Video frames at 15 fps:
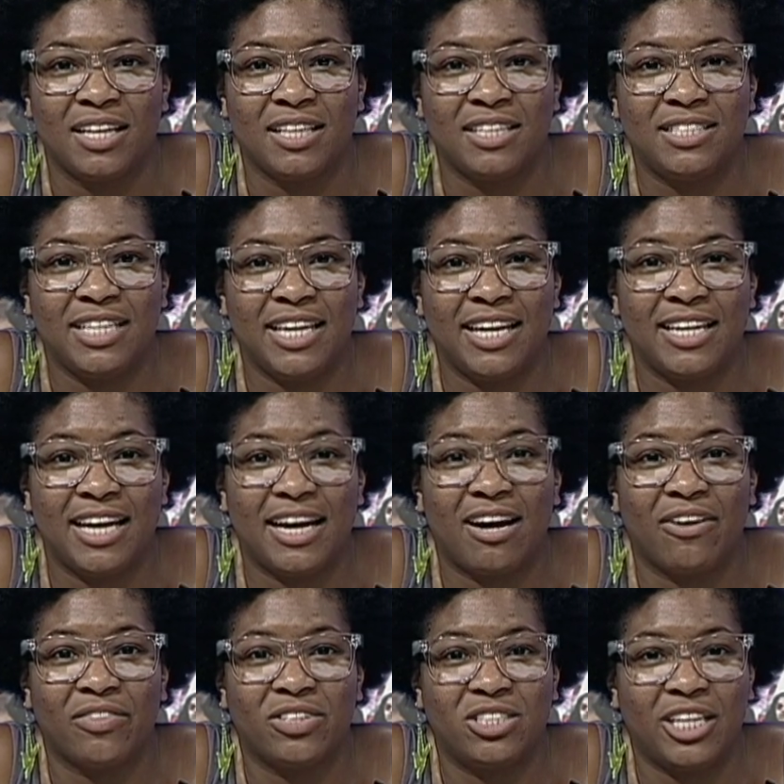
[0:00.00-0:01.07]
The DNA
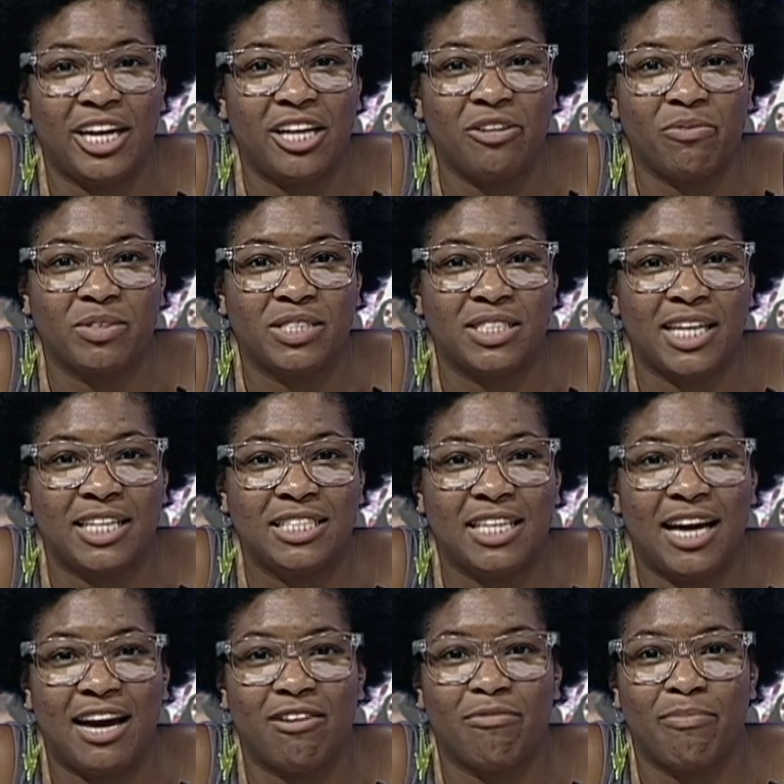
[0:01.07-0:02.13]
on the chain was said
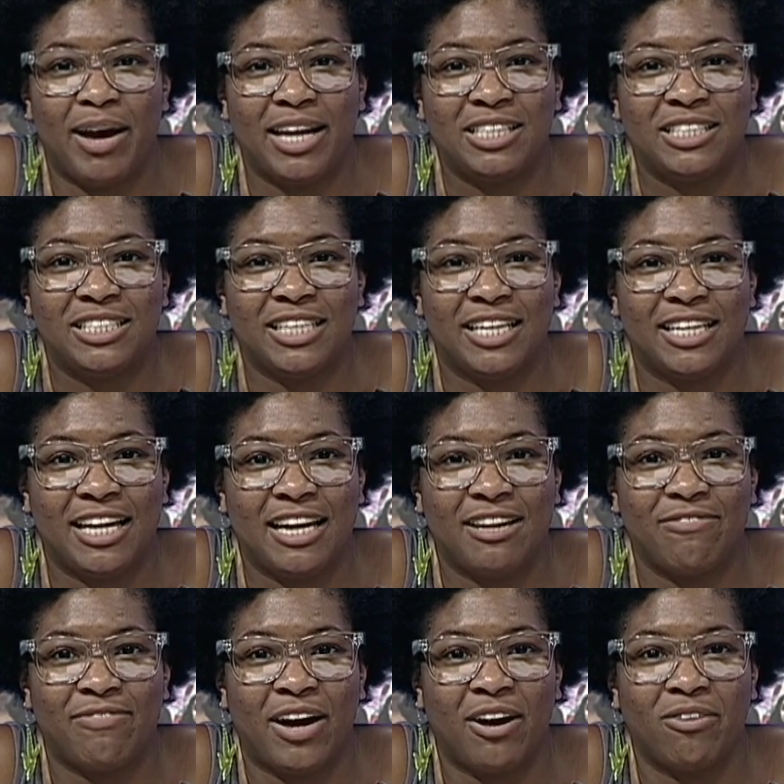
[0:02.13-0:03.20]
to have matched
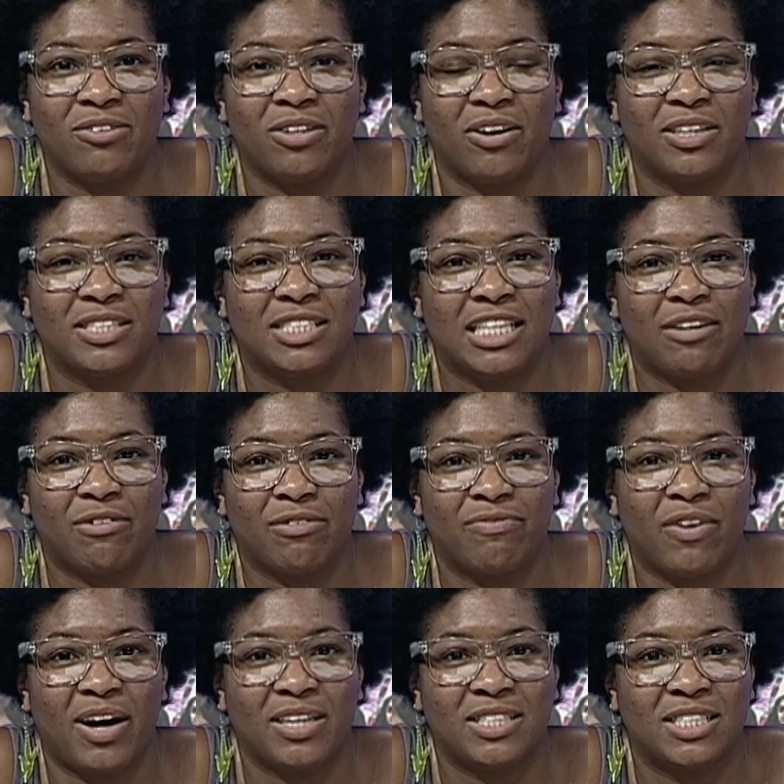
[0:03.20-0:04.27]
DNA found on Sarah
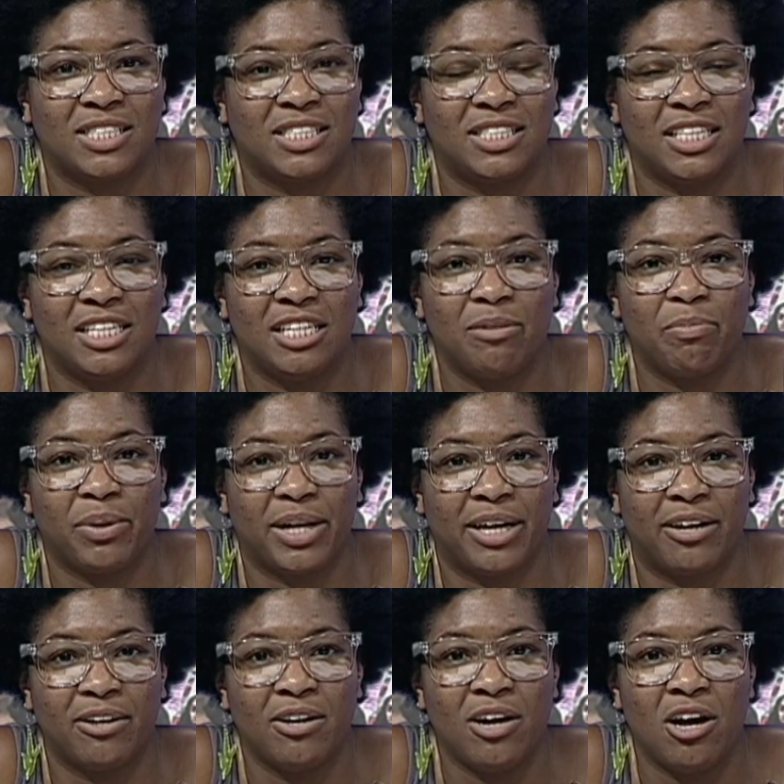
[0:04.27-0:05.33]
Fox's CD
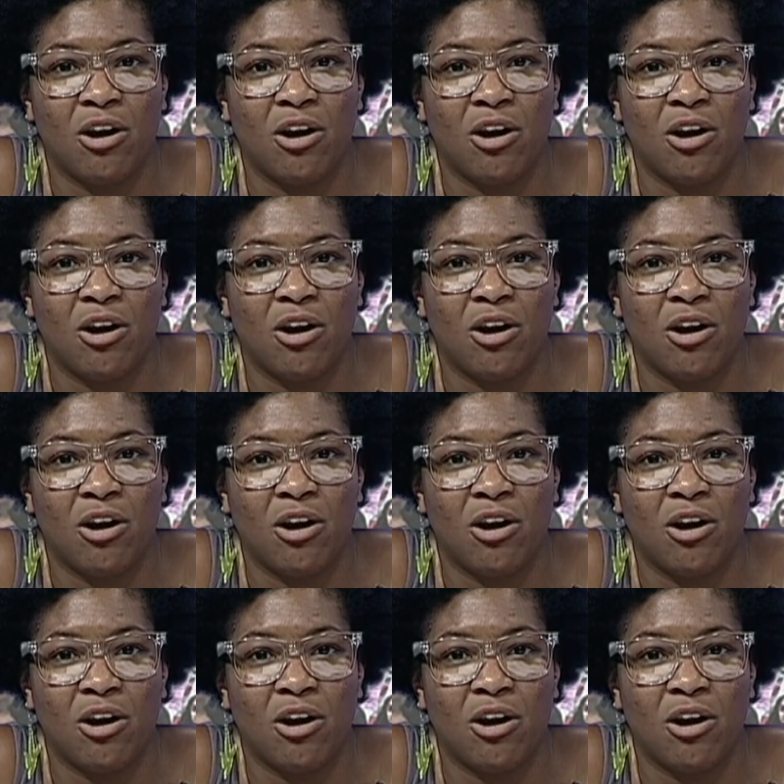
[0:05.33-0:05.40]
player,